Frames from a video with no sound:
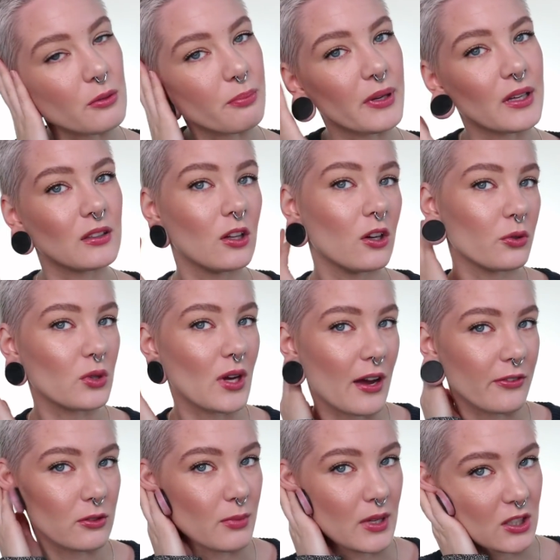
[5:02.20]
on the pillow, you
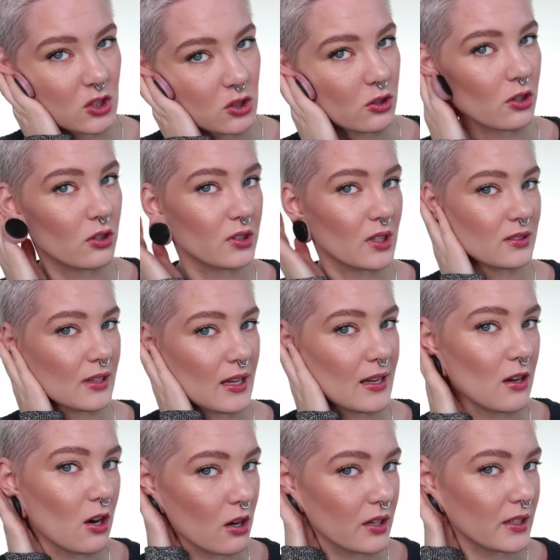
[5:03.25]
have to make sure that
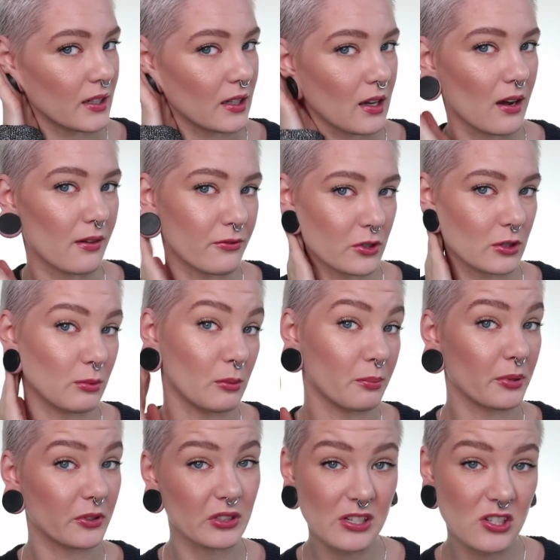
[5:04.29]
they are in a comfortable
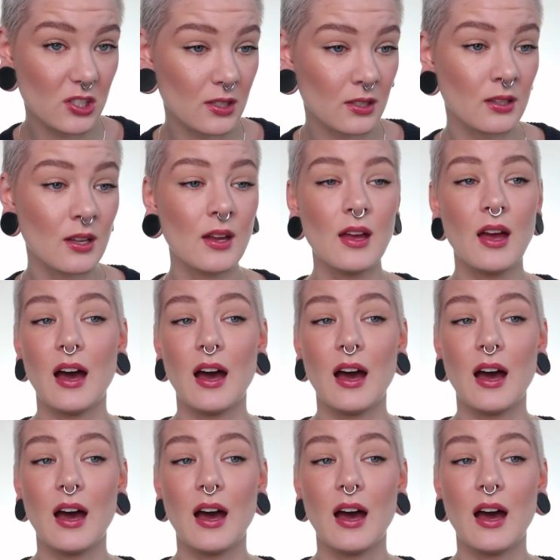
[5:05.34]
position.